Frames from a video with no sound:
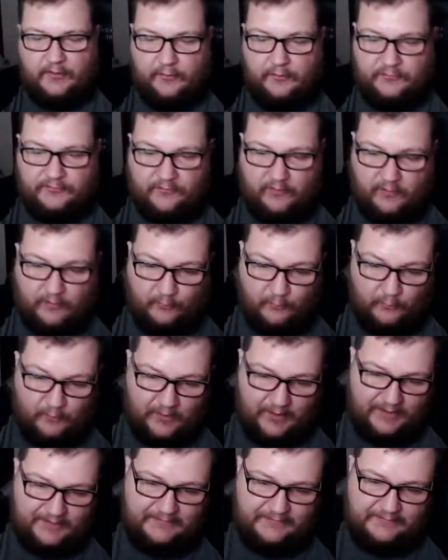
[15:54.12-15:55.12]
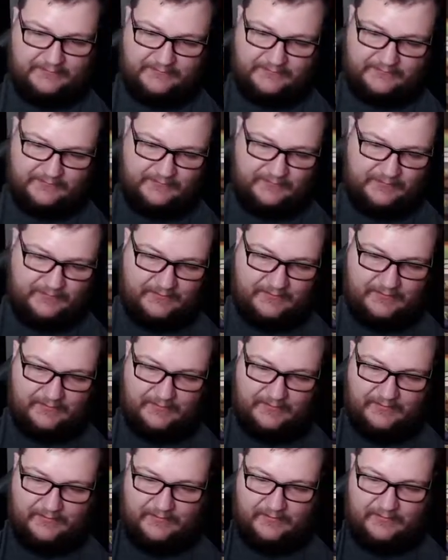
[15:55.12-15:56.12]
the codes are white
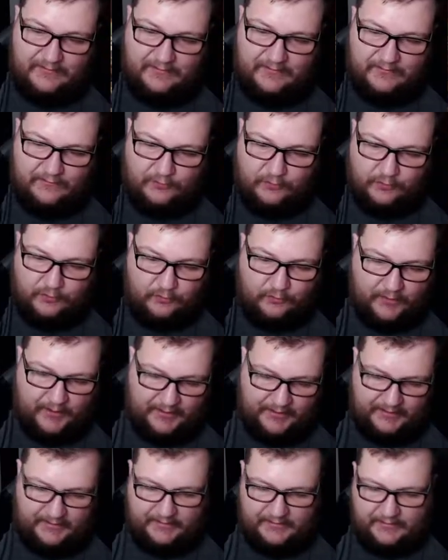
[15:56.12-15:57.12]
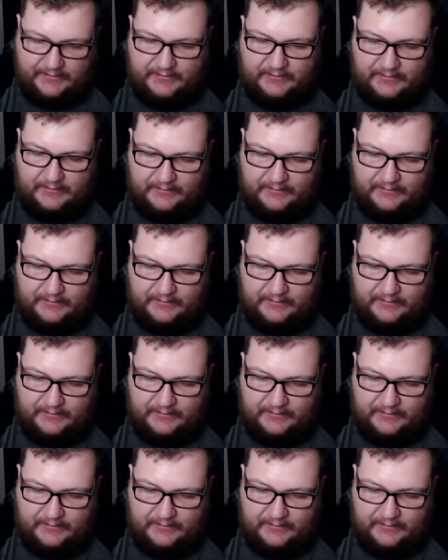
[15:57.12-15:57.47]
or gray.